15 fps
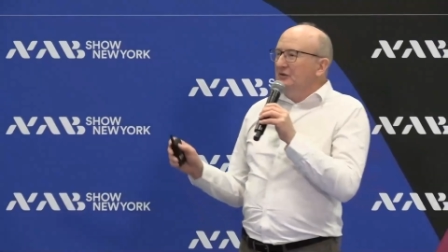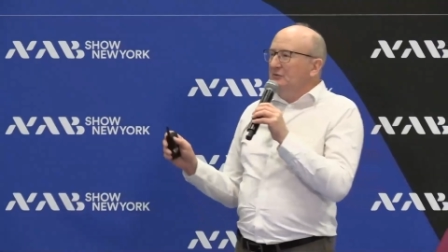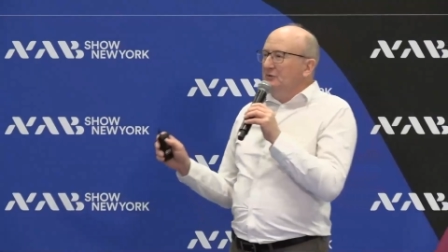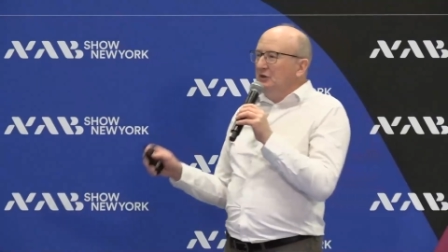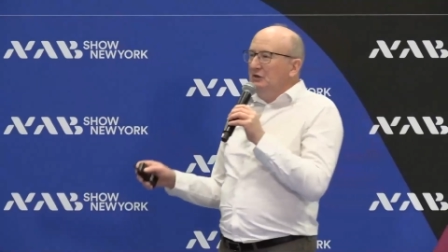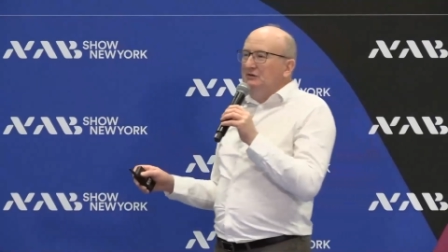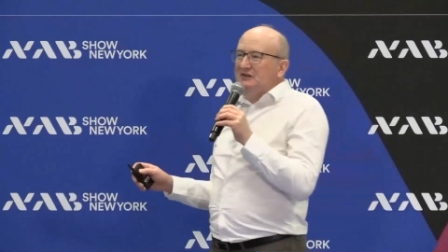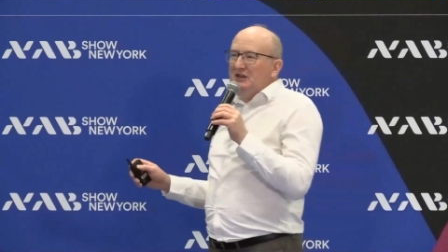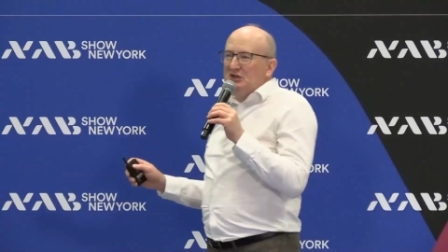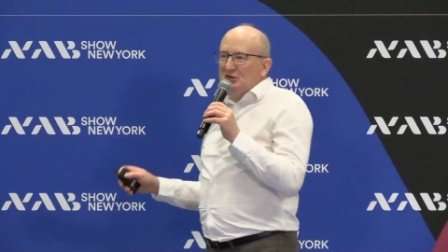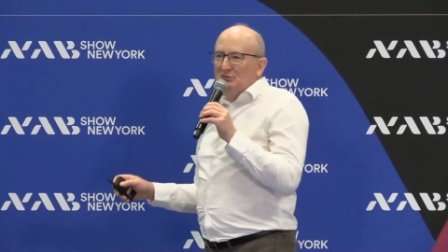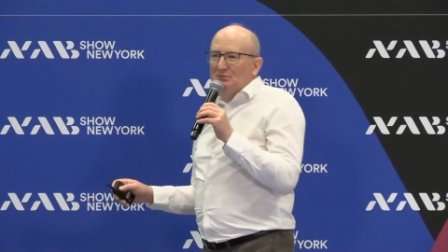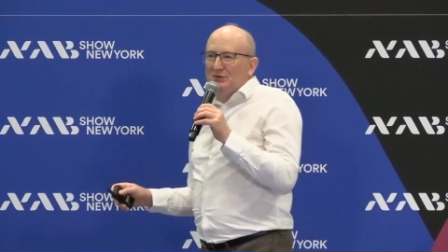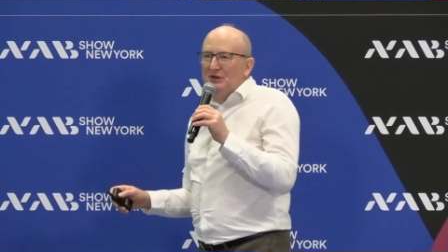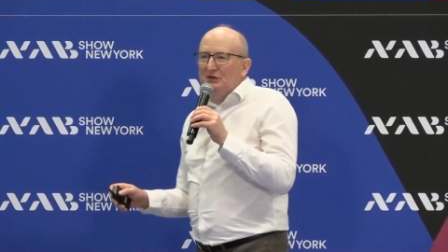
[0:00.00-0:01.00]
Using
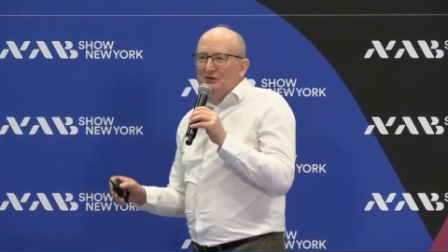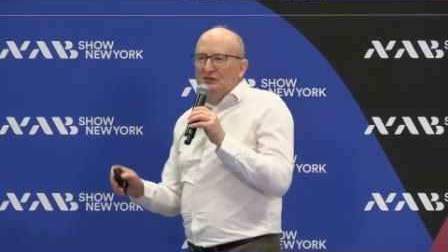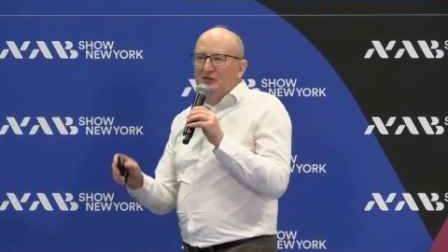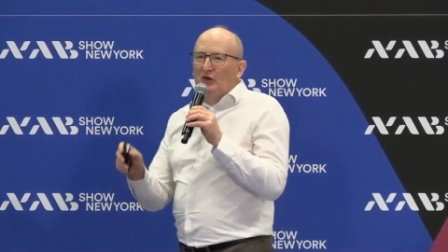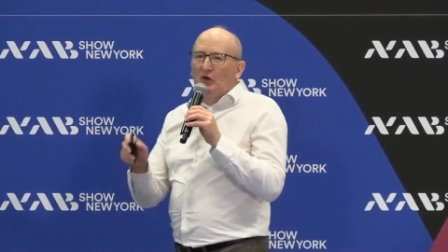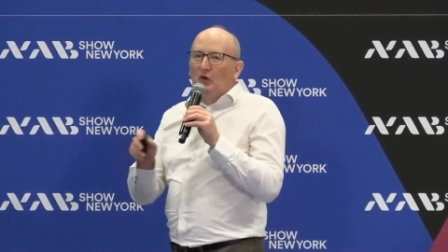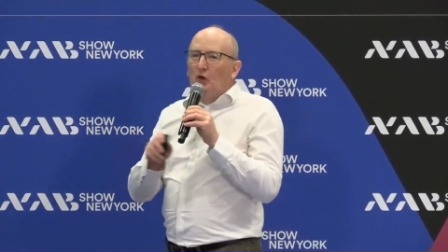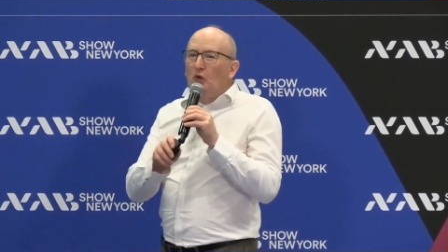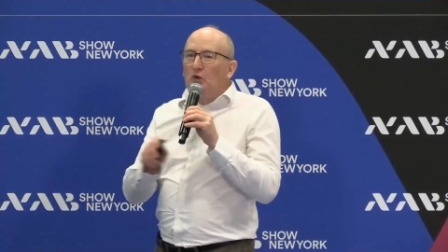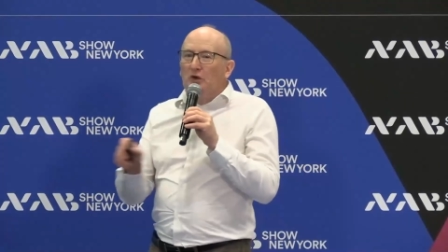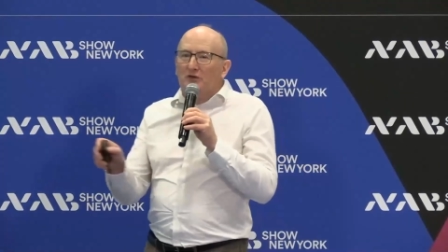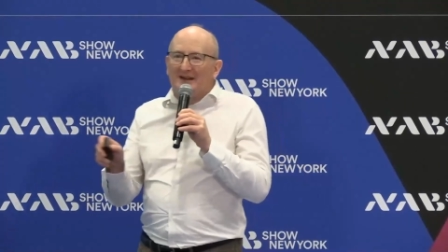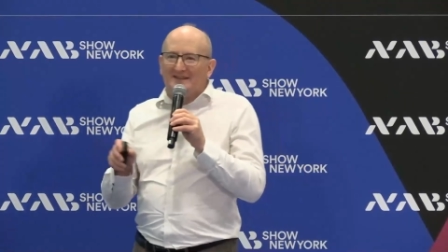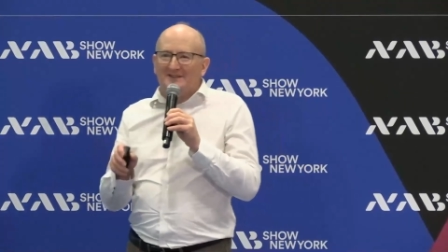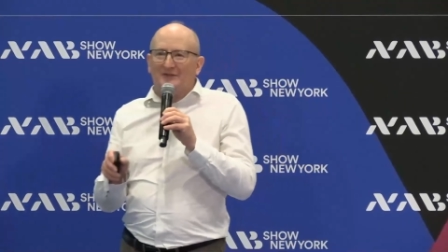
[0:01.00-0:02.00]
compute for all
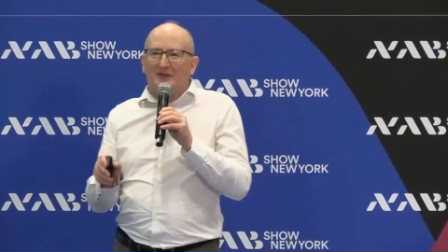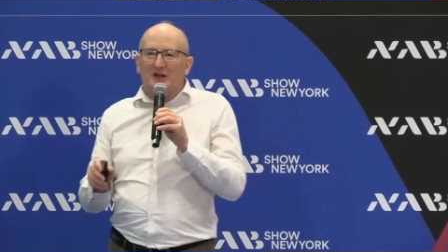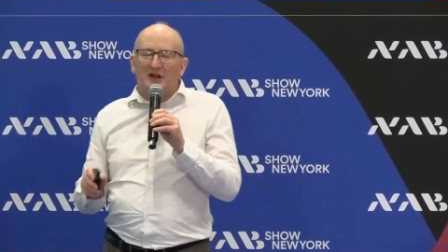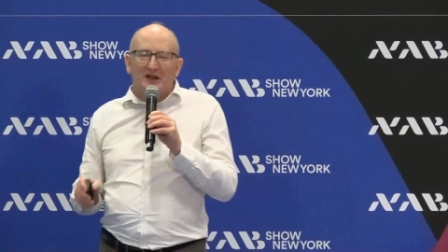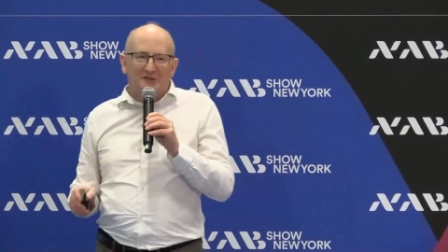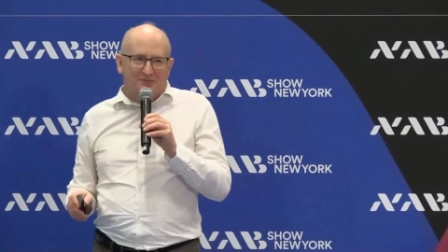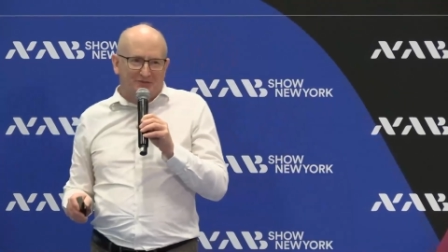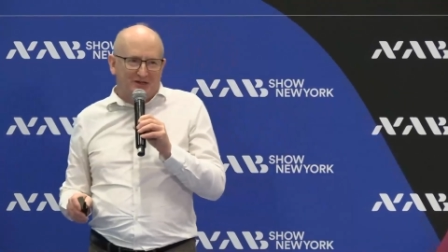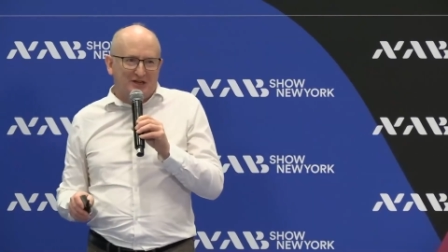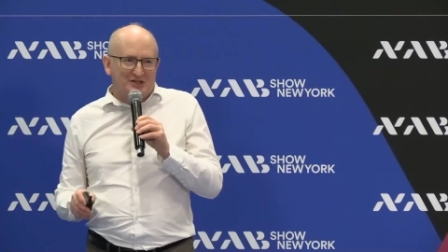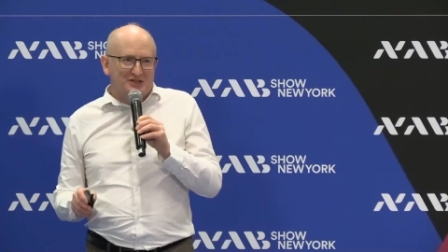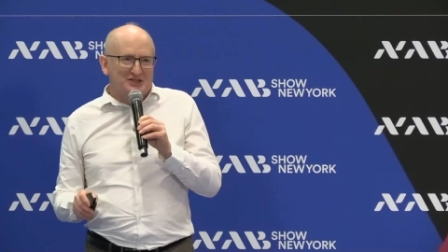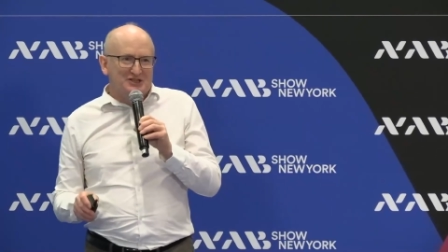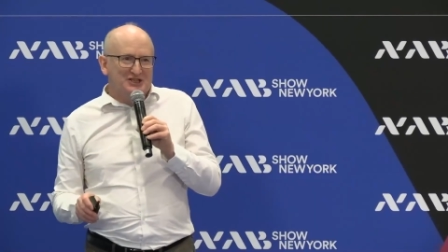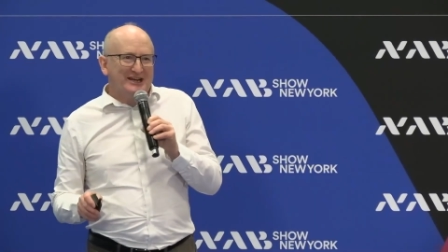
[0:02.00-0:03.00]
the rest of the live
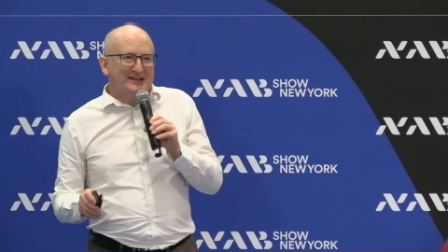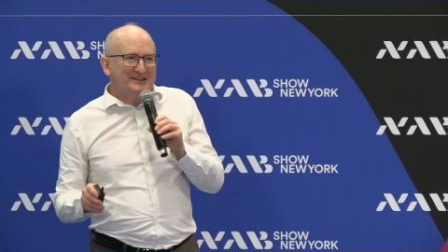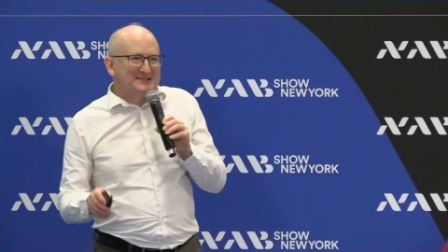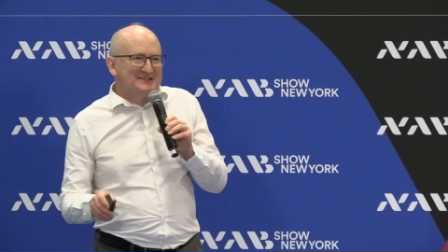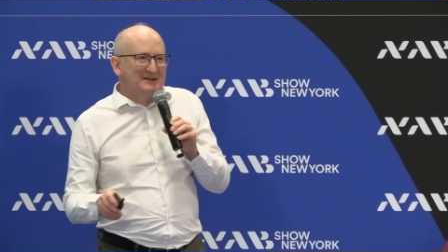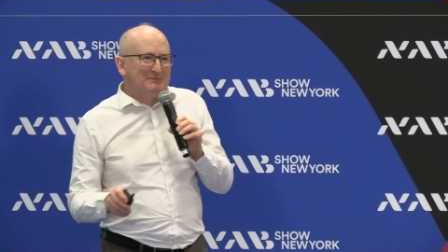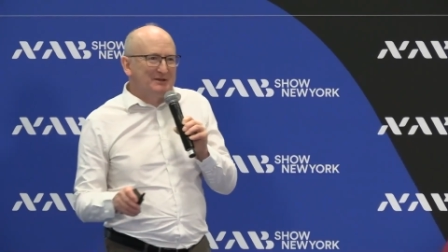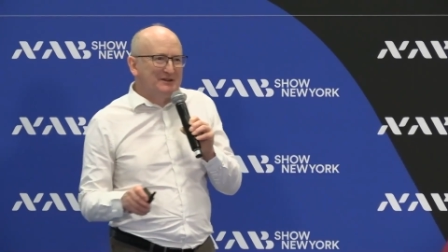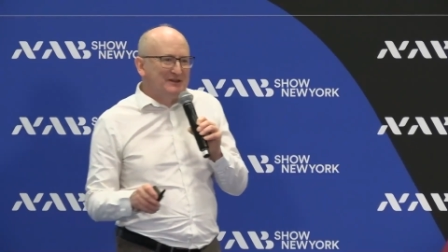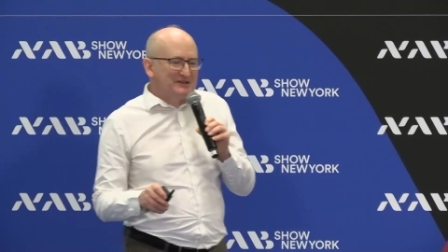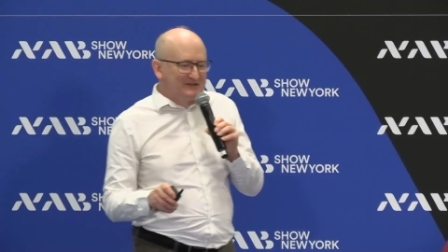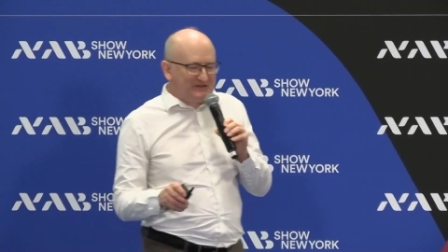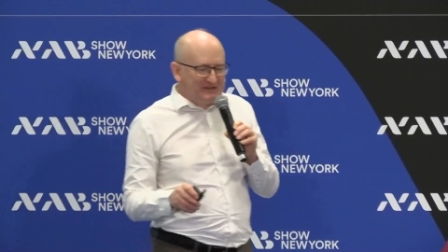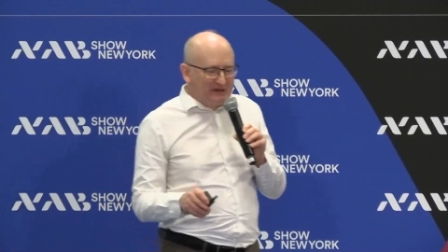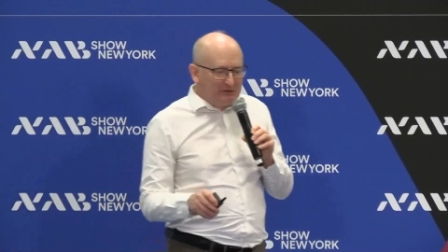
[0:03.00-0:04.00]
production chain is something
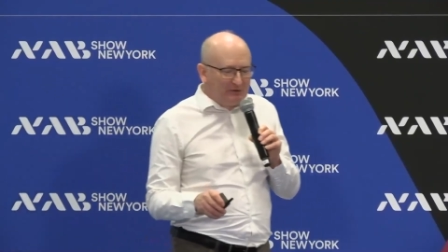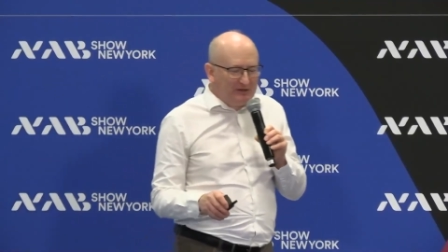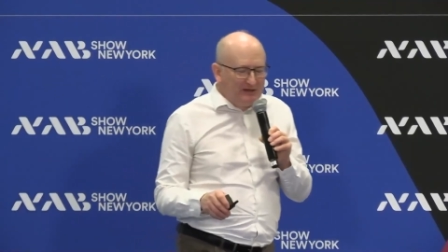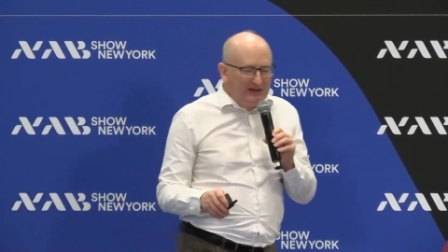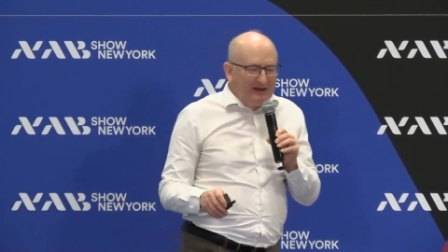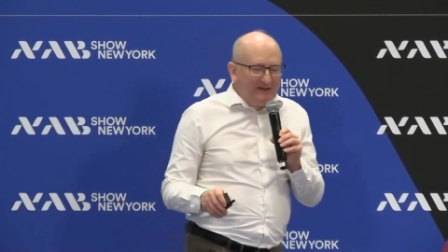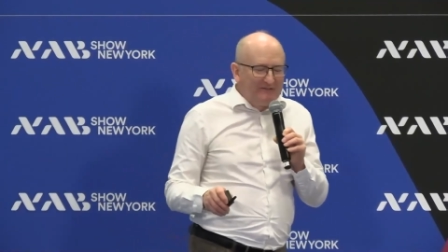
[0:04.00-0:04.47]
that's still